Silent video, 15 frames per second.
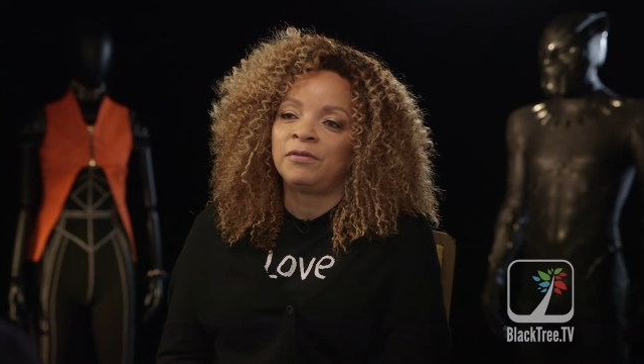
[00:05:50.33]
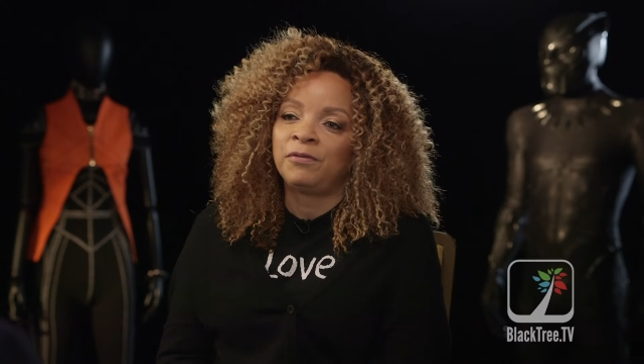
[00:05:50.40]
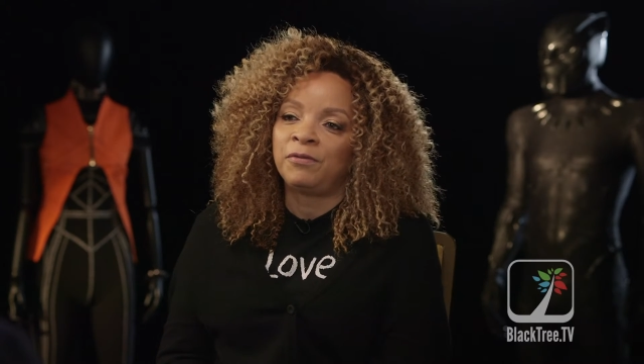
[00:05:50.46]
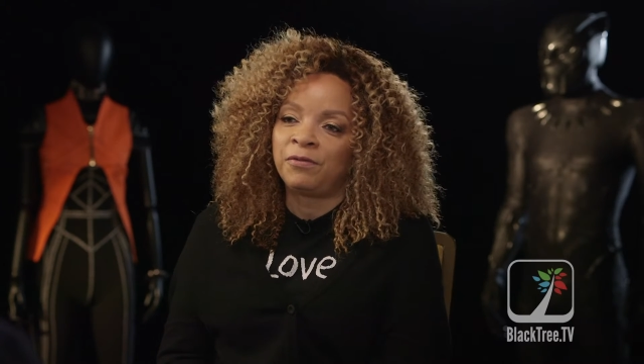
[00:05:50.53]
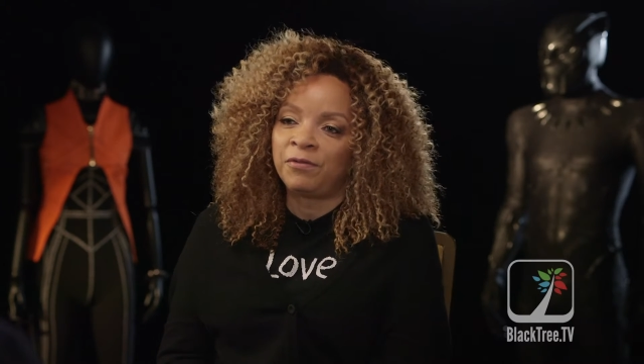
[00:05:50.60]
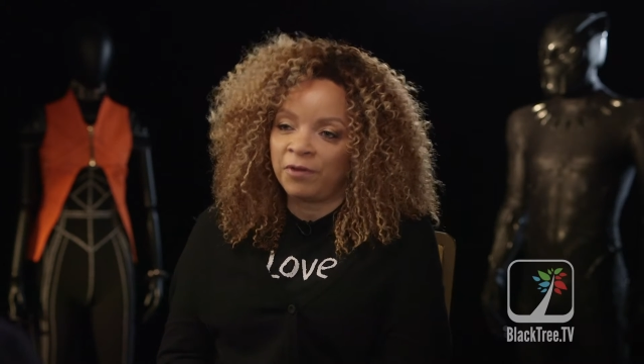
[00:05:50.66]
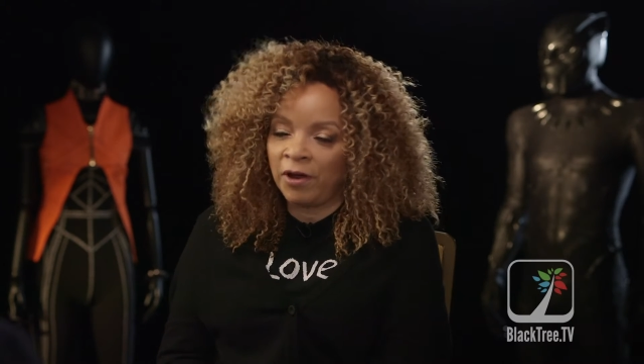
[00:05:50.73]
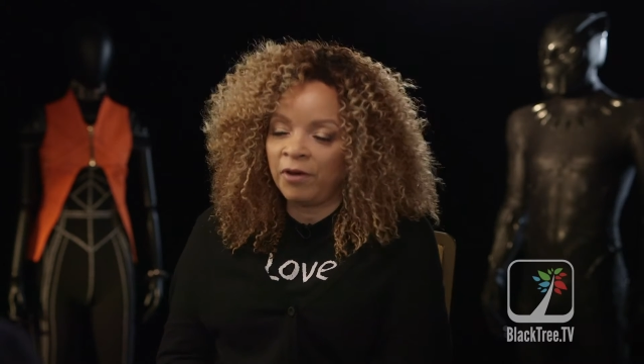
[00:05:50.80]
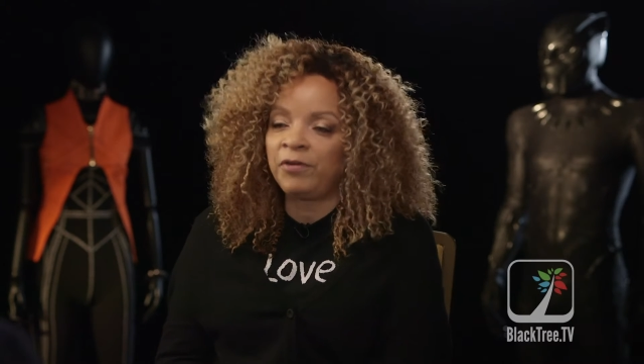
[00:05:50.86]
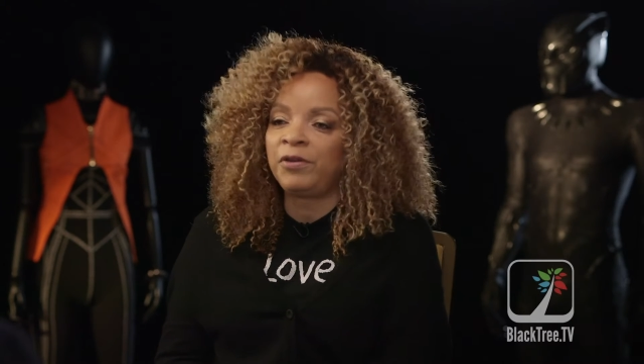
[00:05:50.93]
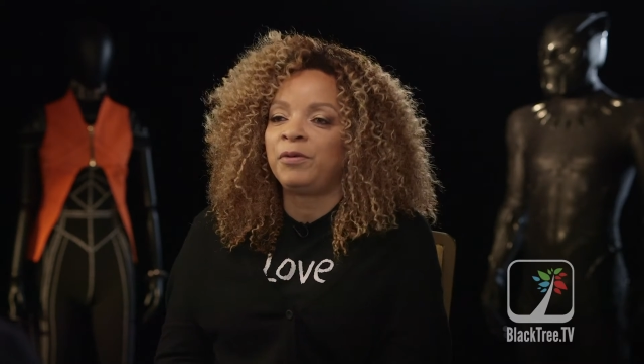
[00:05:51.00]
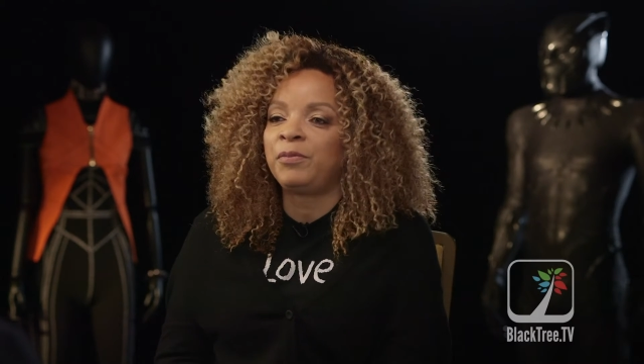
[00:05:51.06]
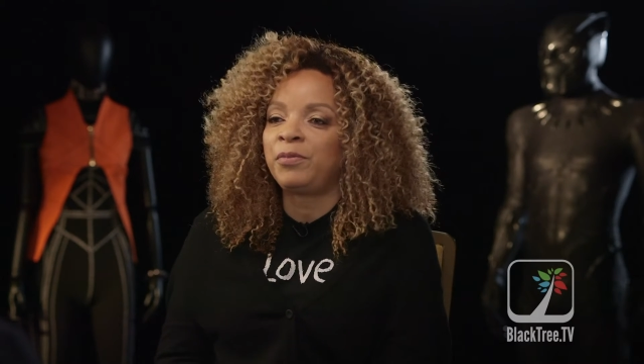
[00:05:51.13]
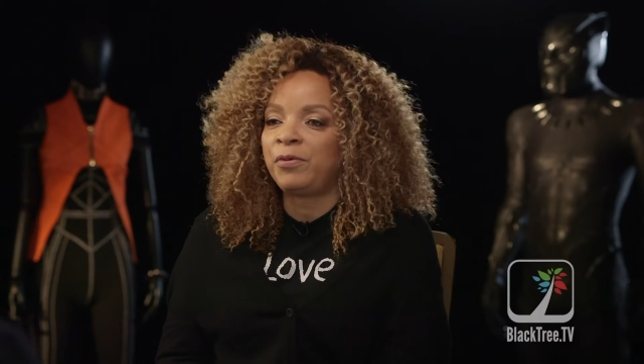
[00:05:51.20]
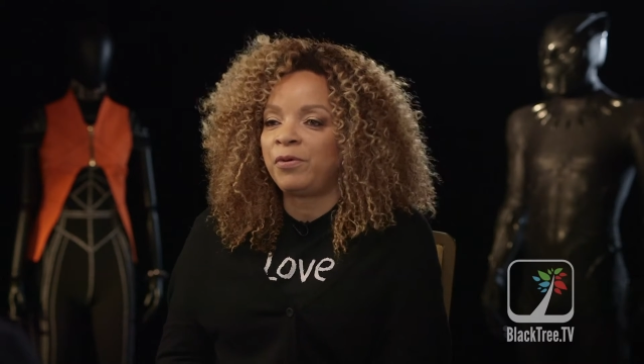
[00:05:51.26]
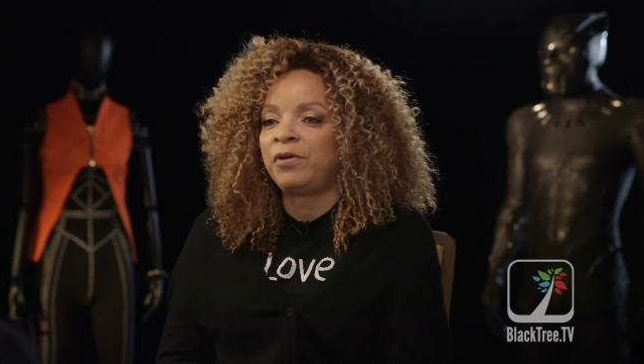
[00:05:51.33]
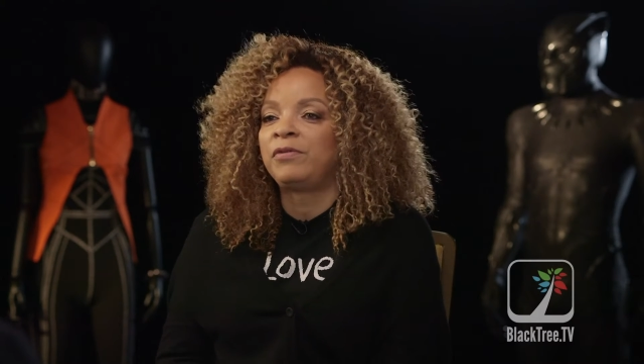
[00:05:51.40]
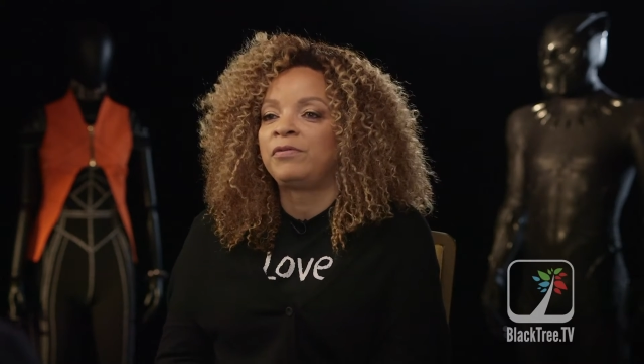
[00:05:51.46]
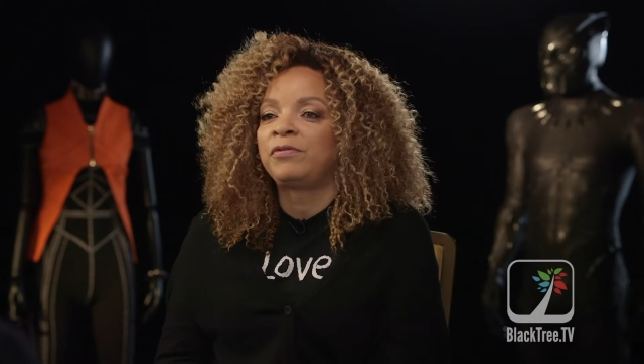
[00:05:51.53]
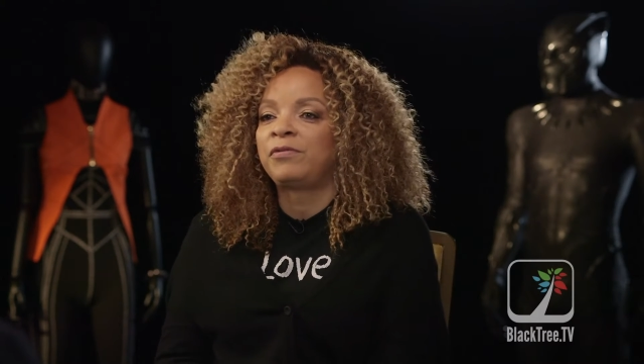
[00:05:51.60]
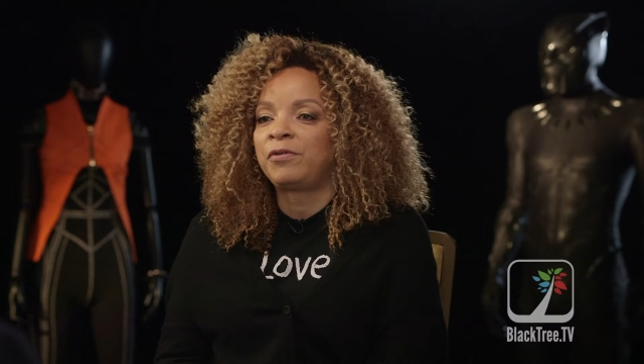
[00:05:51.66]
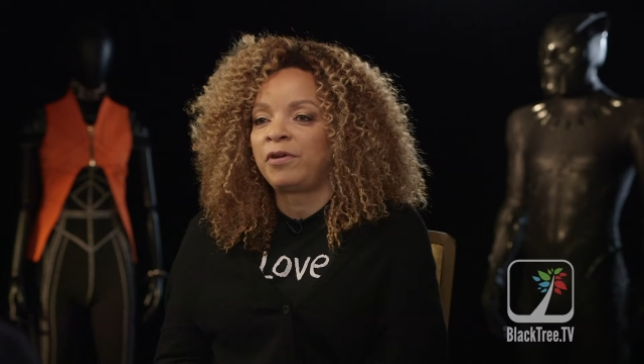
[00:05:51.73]
very
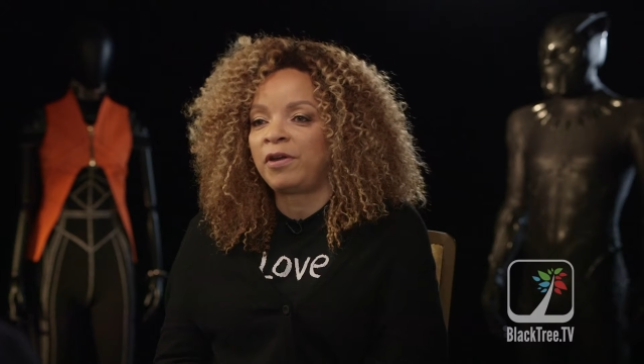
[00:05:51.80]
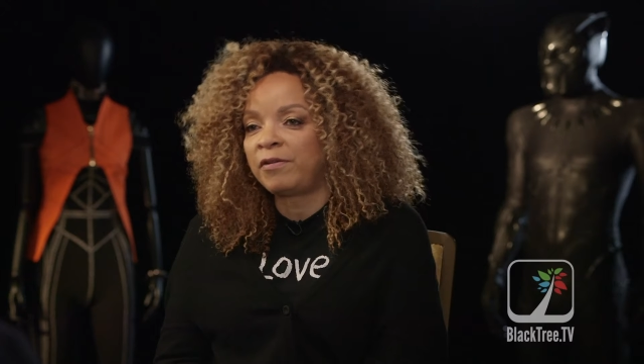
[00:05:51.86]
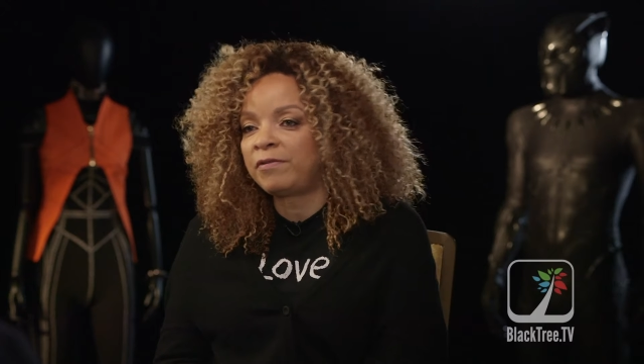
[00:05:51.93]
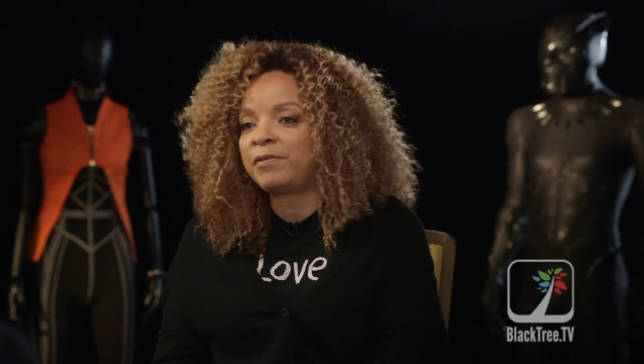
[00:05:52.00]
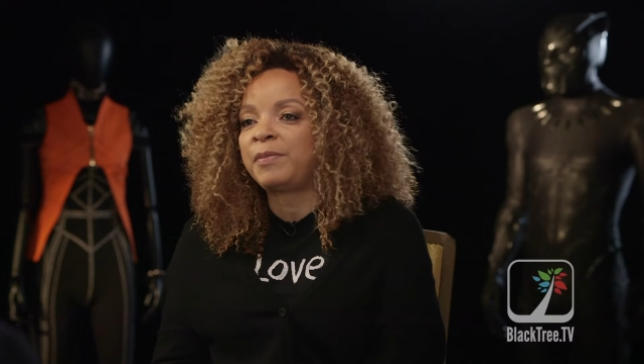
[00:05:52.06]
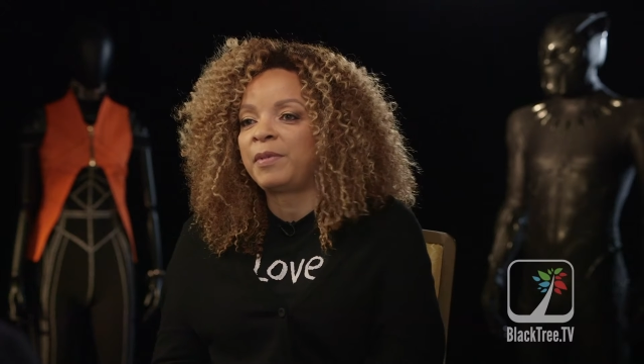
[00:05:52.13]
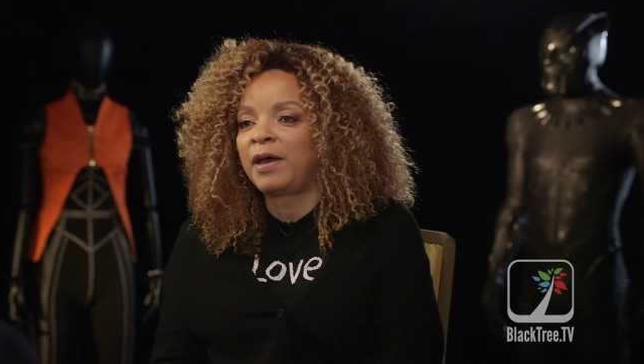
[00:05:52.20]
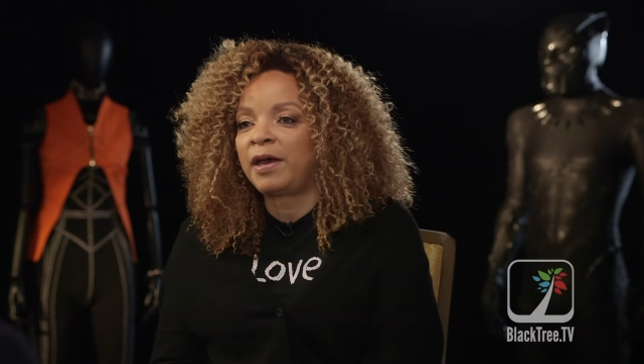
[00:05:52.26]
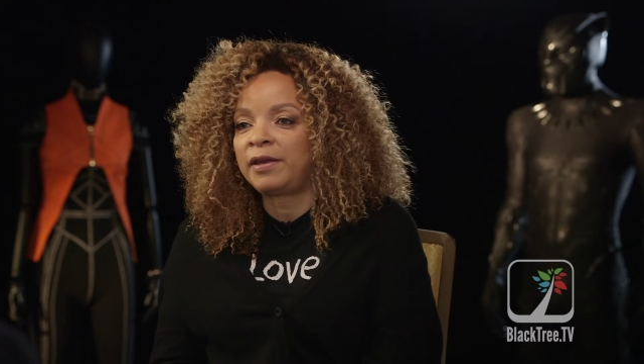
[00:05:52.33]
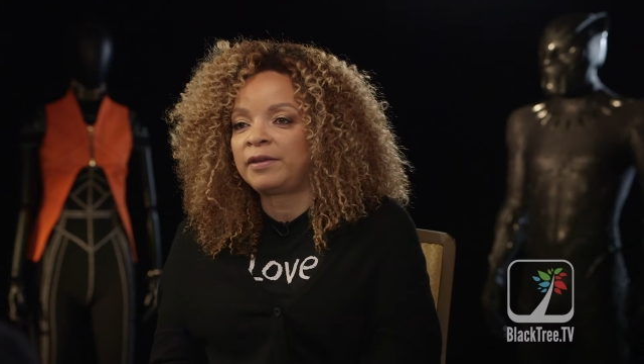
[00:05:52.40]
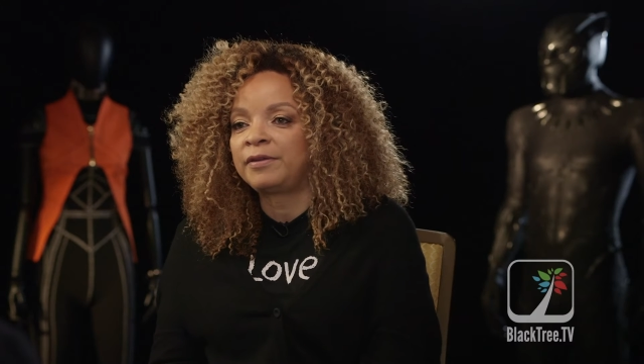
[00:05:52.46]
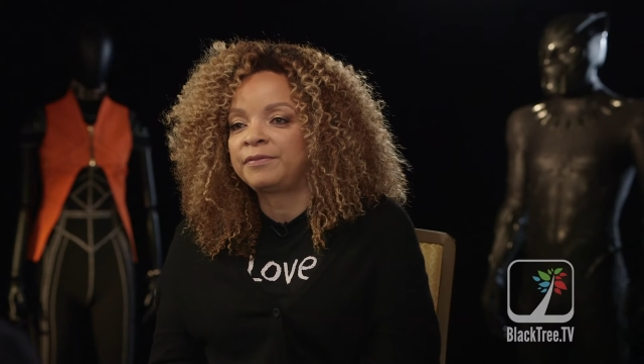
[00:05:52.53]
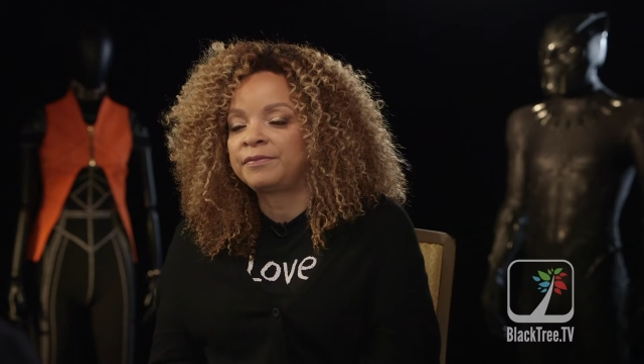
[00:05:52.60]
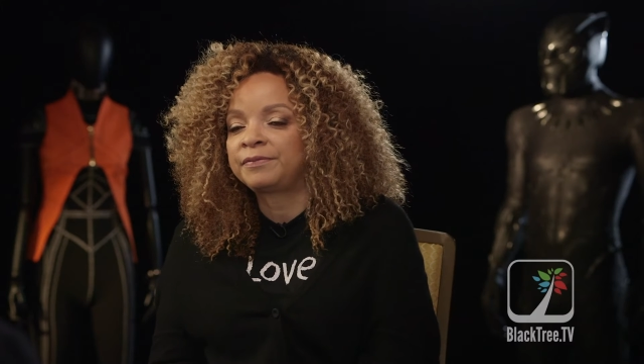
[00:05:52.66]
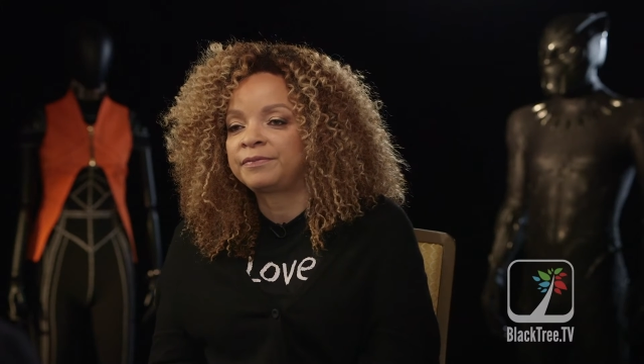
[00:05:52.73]
important for everybody.